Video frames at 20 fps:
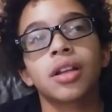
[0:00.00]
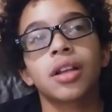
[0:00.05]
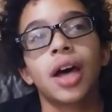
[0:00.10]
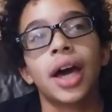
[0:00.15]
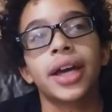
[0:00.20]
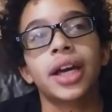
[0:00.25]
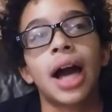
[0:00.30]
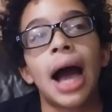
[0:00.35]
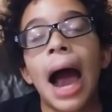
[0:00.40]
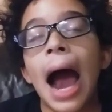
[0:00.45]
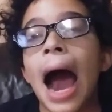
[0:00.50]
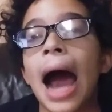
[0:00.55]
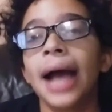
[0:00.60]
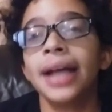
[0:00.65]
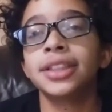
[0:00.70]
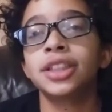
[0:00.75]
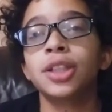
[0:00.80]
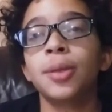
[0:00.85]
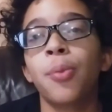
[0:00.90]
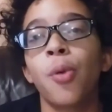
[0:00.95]
Like,
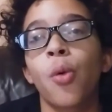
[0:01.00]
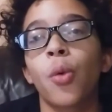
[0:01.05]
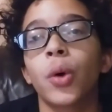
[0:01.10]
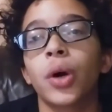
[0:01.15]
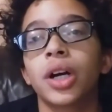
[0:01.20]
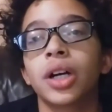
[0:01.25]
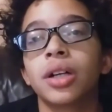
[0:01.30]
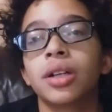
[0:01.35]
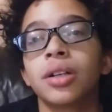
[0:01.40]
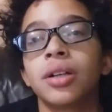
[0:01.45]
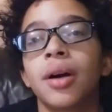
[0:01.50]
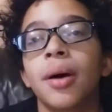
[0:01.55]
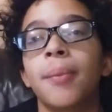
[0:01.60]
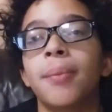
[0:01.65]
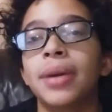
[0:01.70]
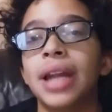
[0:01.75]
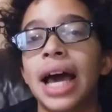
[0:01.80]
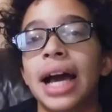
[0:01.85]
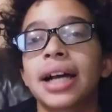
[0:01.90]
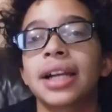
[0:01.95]
I support
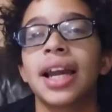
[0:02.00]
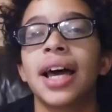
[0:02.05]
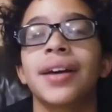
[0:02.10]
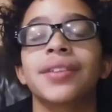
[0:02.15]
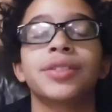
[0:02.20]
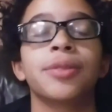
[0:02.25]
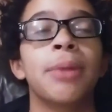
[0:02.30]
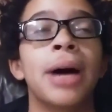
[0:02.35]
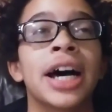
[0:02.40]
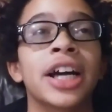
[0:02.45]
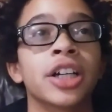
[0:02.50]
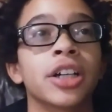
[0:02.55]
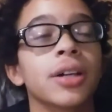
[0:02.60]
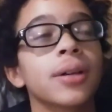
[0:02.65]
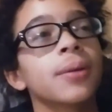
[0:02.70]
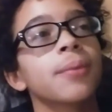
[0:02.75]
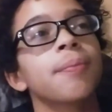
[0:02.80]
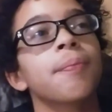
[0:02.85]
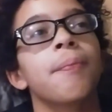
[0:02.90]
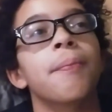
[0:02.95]
Black Lives
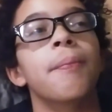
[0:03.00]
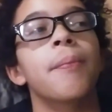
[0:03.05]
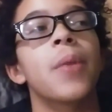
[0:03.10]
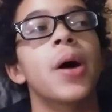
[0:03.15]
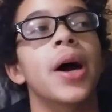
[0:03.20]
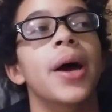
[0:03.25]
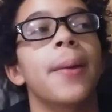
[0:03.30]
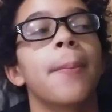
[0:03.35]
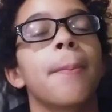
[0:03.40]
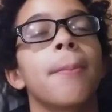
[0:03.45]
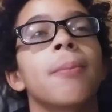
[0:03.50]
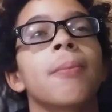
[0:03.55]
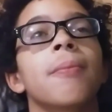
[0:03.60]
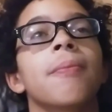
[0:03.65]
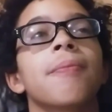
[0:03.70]
Matter, but